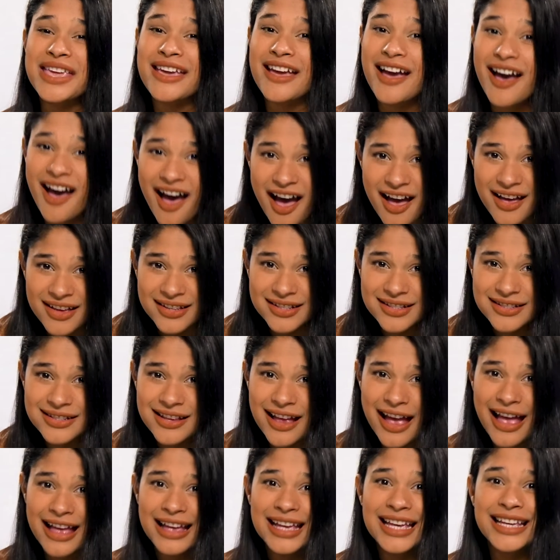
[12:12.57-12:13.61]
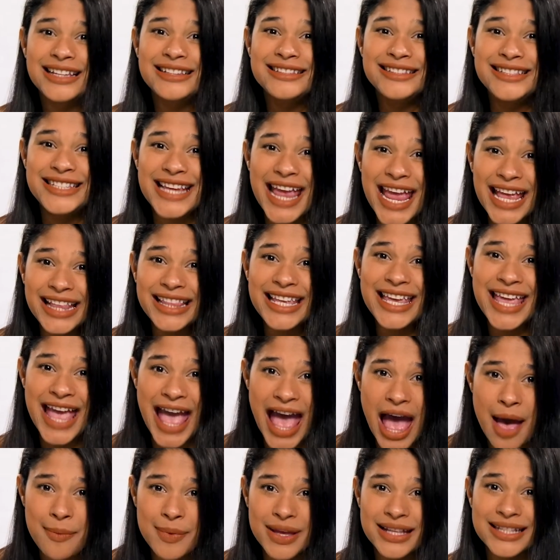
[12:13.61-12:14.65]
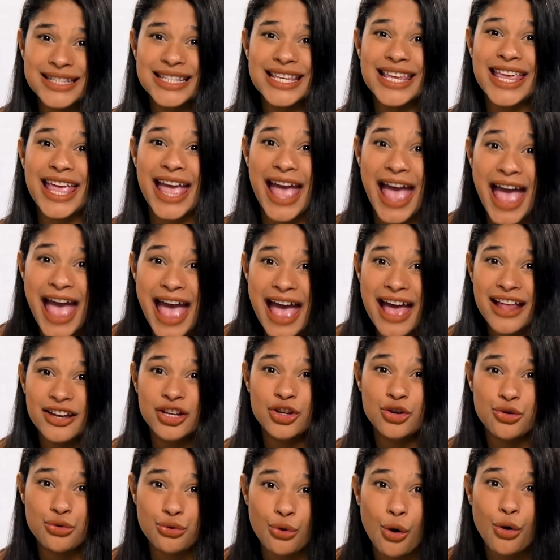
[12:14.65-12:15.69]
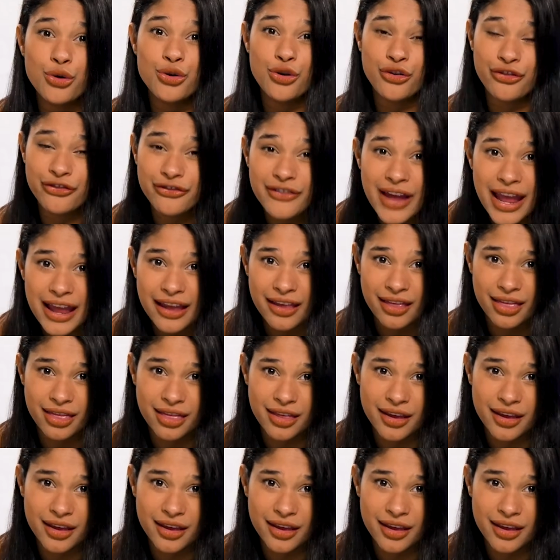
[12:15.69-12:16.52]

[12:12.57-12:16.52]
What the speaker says: because daily habits can grow your faith.